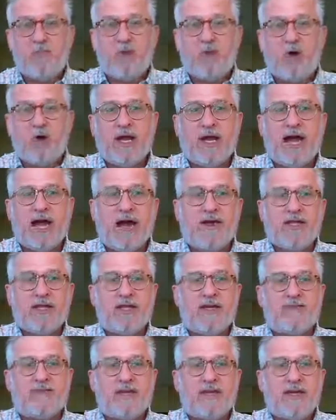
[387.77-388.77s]
Boy, how do
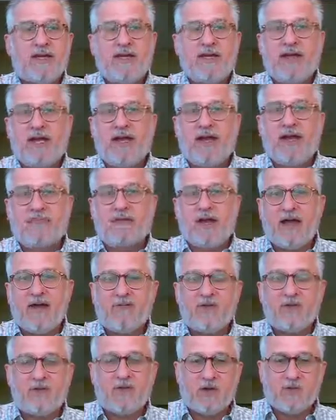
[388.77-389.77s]
you... If
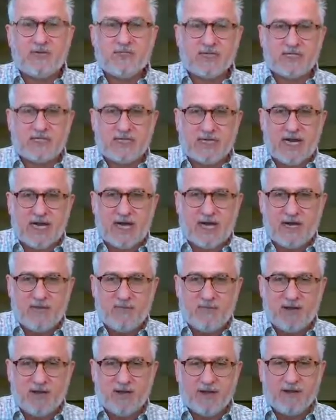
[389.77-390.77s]
ever there was a time
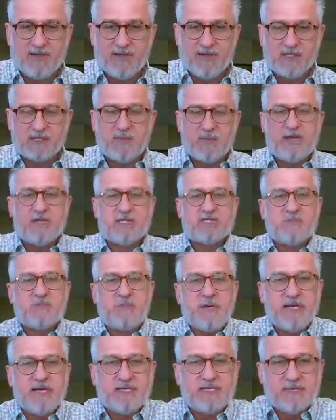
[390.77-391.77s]
where this might
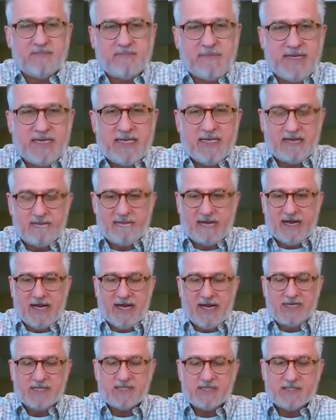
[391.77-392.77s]
speak to many of
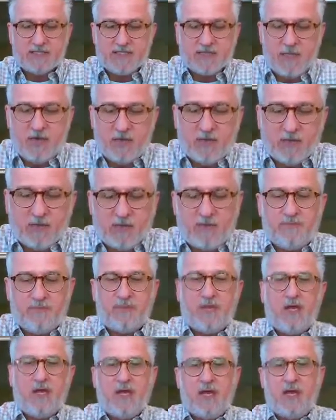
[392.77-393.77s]
us, you know,
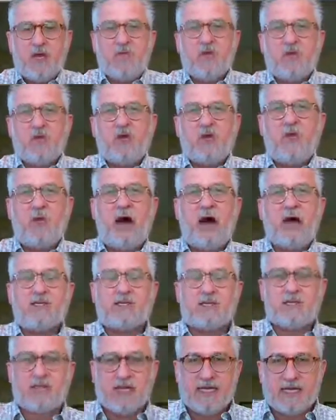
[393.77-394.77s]
when you
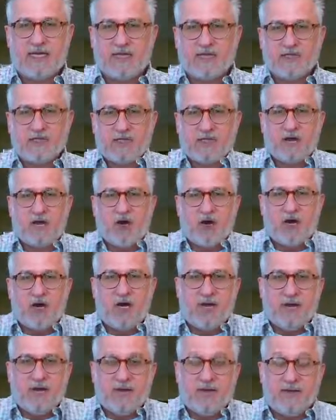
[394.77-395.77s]
watch things
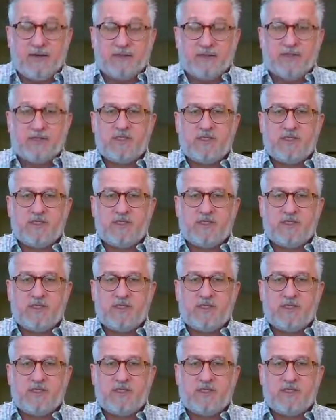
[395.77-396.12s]
on